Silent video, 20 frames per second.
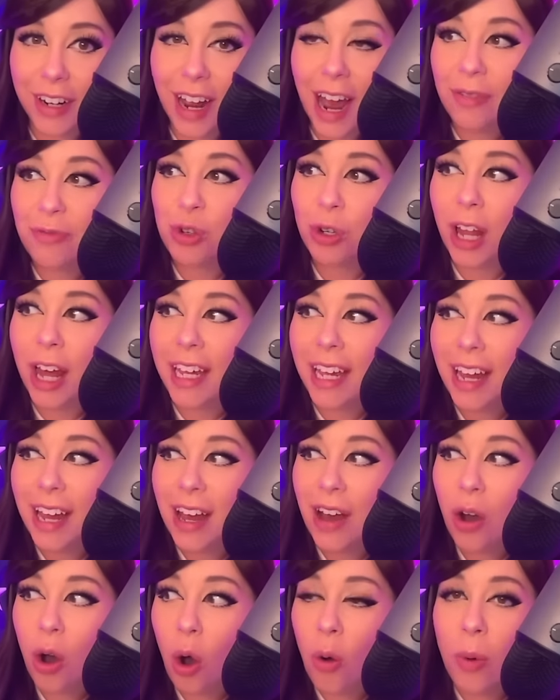after like
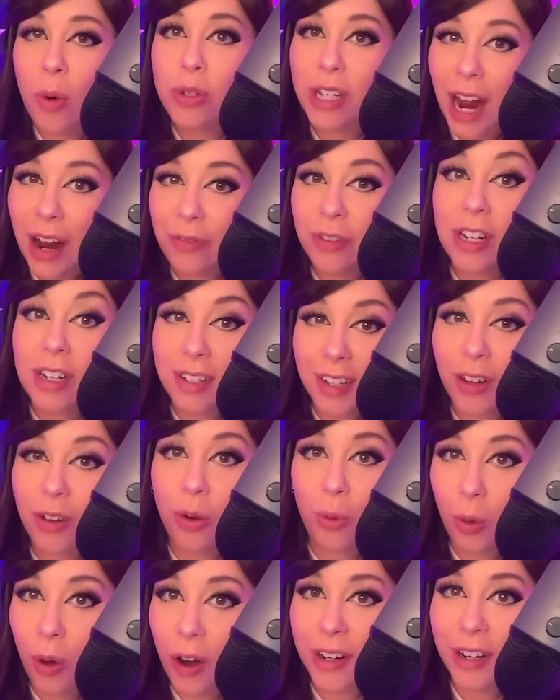almost every
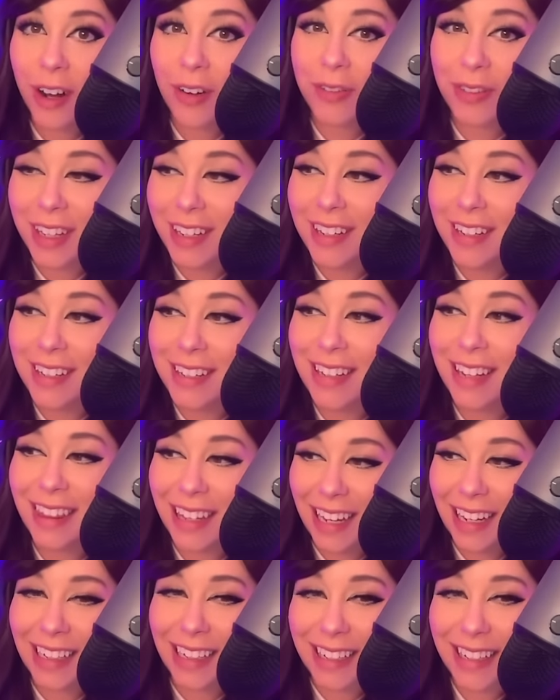single one of these
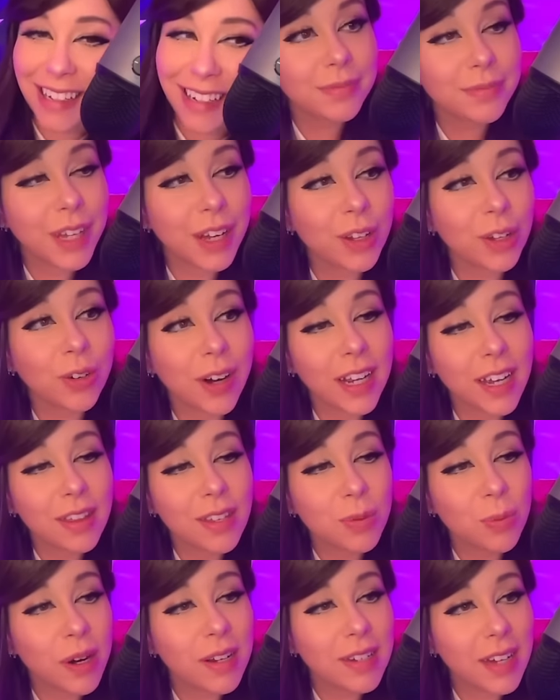things. Like, look, ready?
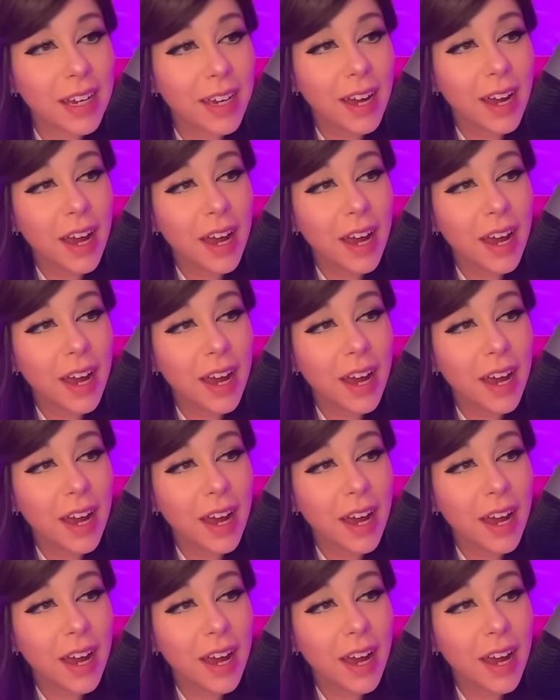This one is like,